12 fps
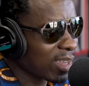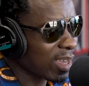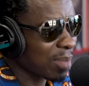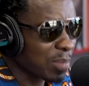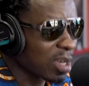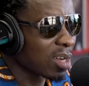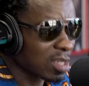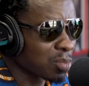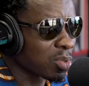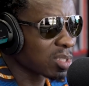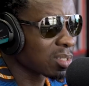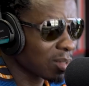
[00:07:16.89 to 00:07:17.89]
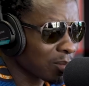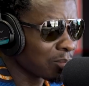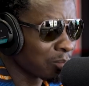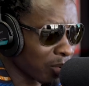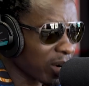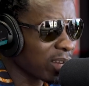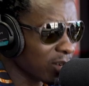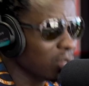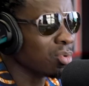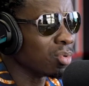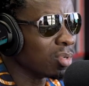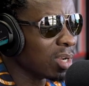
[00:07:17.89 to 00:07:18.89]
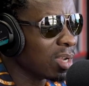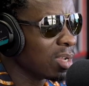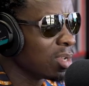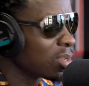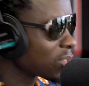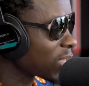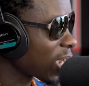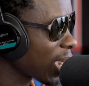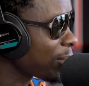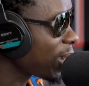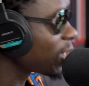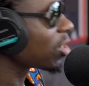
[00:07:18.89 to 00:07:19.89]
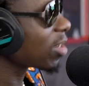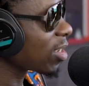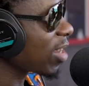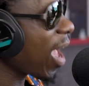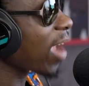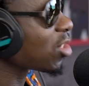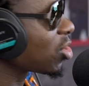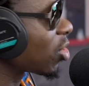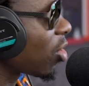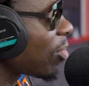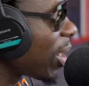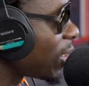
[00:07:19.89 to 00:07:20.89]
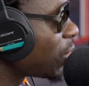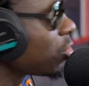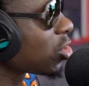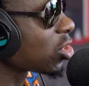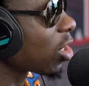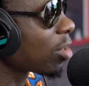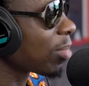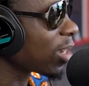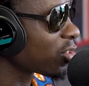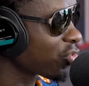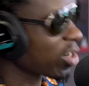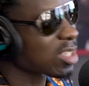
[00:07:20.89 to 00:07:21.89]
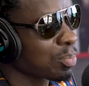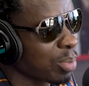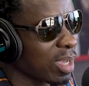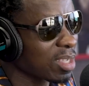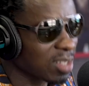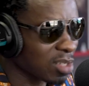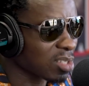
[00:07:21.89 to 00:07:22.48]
care right. because it was brand new. Yeah. Uh-huh. So I got my in, action on my new shirt, my dress pants, and